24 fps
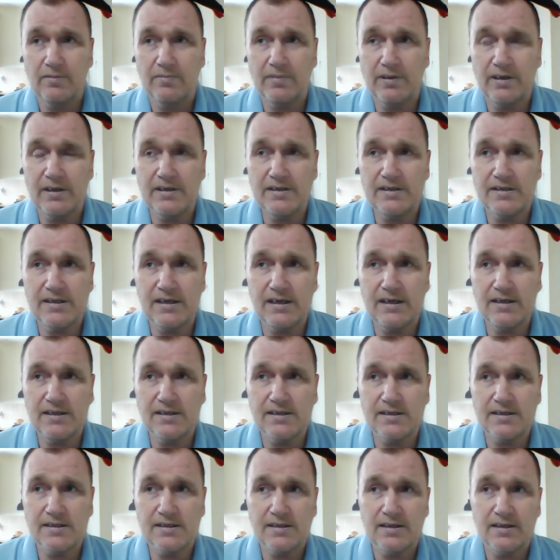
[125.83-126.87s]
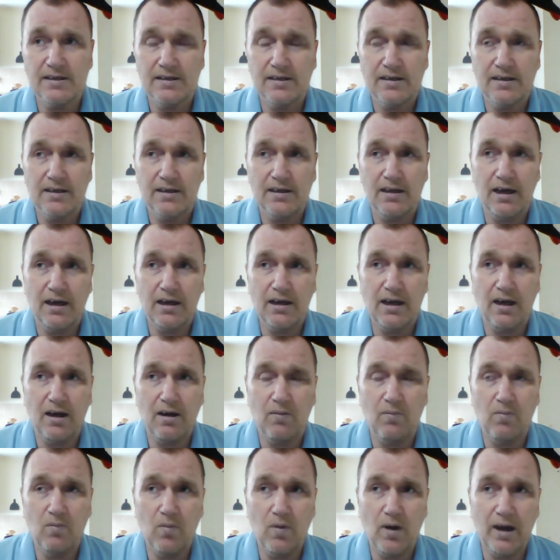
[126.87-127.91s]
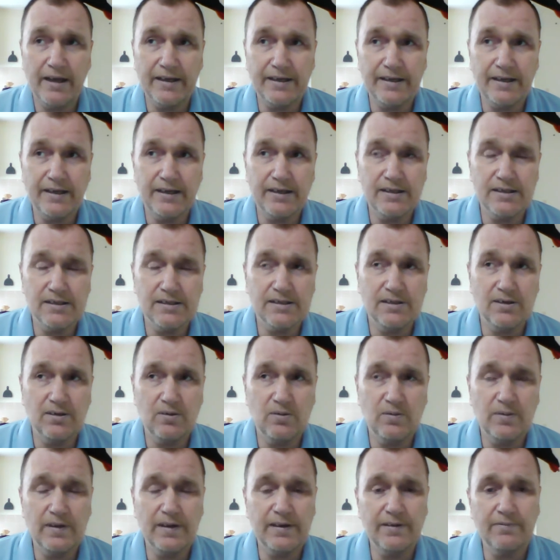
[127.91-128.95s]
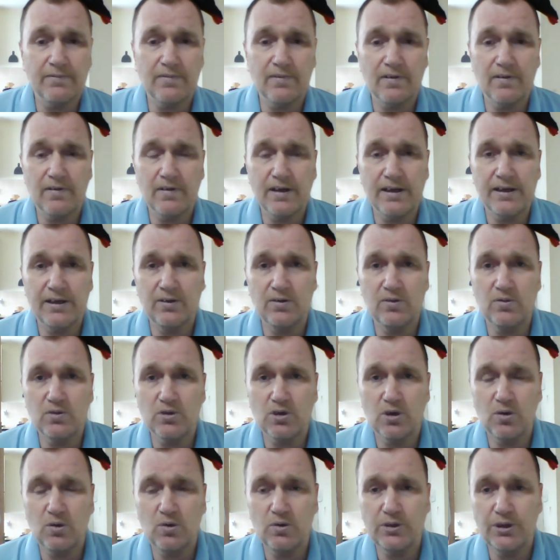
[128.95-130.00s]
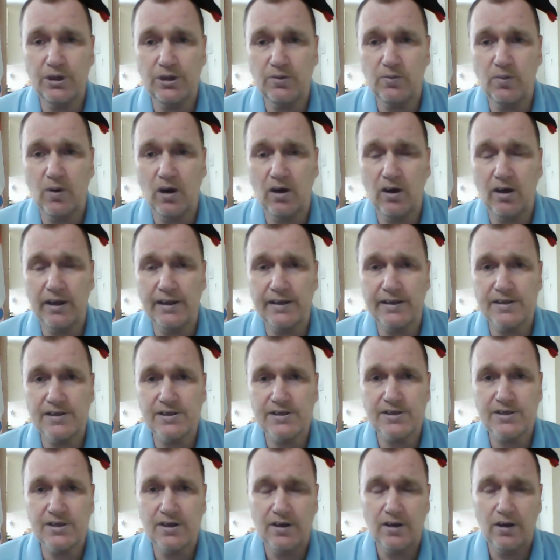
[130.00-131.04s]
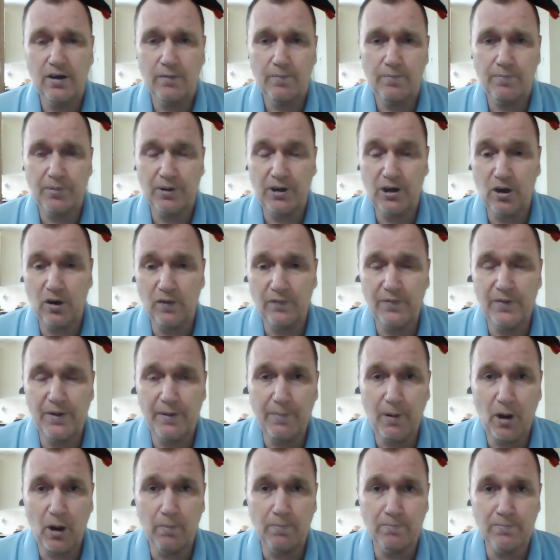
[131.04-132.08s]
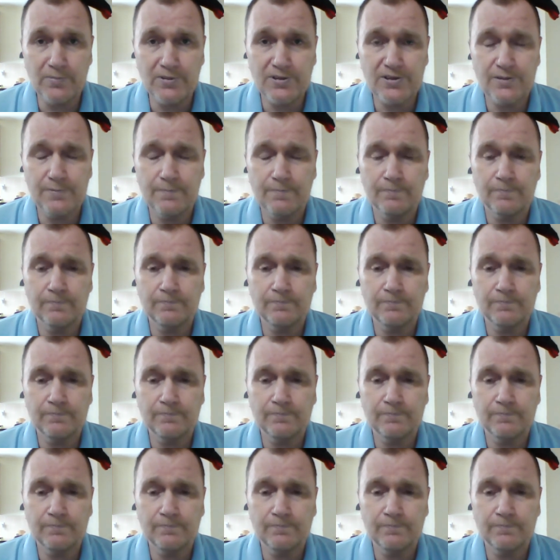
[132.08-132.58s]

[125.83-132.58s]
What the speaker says: but it says, I can't wait until we've killed all you whites, bring on the bombs.